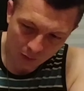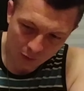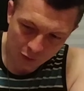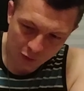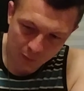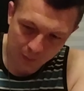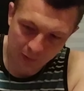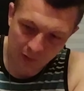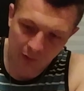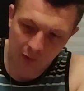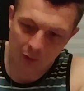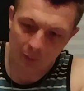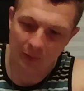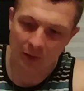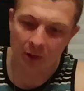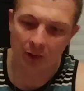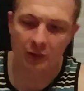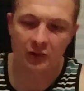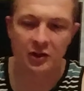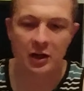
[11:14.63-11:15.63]
Just put a little bit
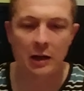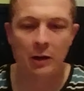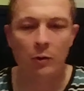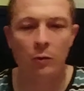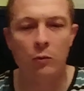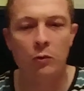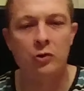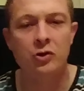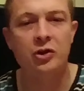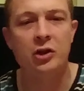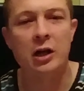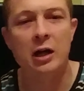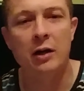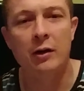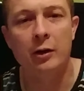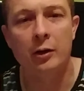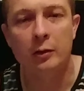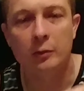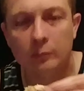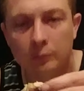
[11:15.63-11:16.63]
on there. It's got an orange
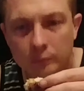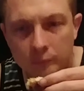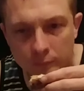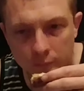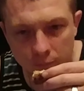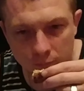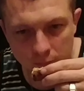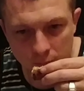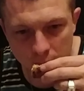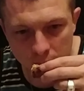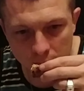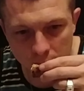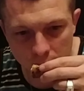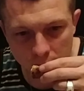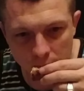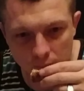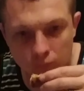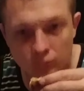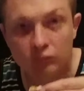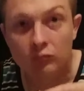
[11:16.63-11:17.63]
color,
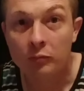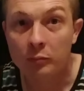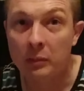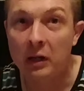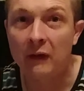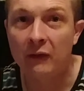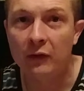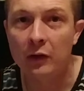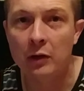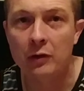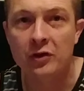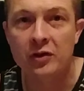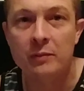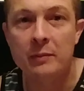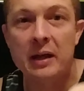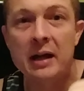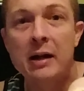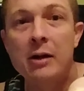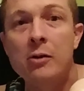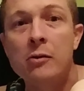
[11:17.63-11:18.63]
buffalo
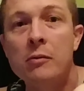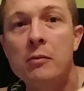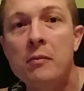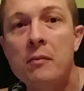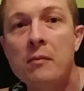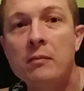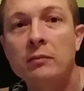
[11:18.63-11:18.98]
smell.